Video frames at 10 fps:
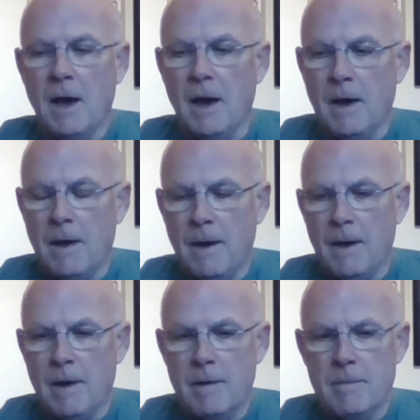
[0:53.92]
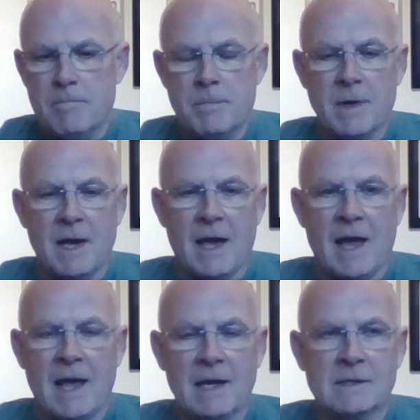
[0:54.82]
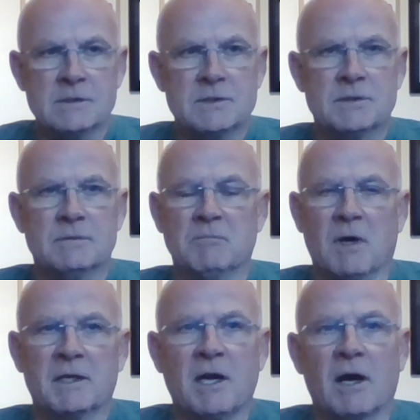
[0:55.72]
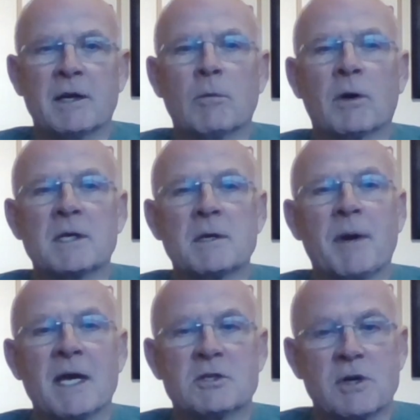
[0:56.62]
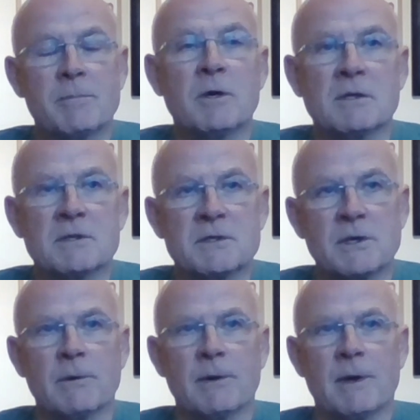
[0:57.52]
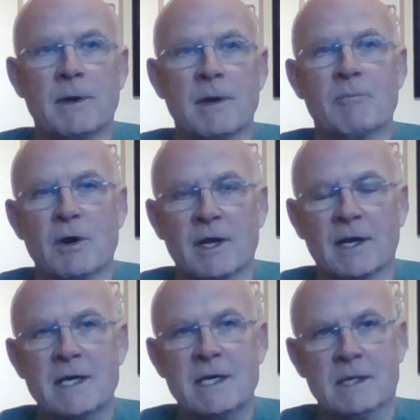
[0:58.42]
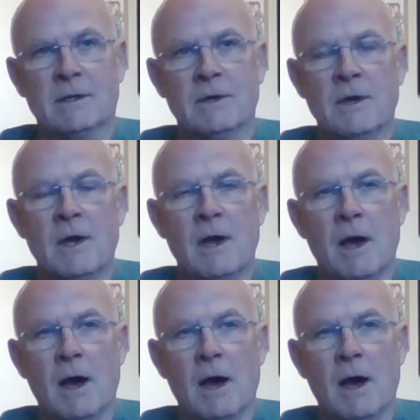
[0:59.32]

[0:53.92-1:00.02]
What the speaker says: and I kind of wanted to pay a tribute to him, really. We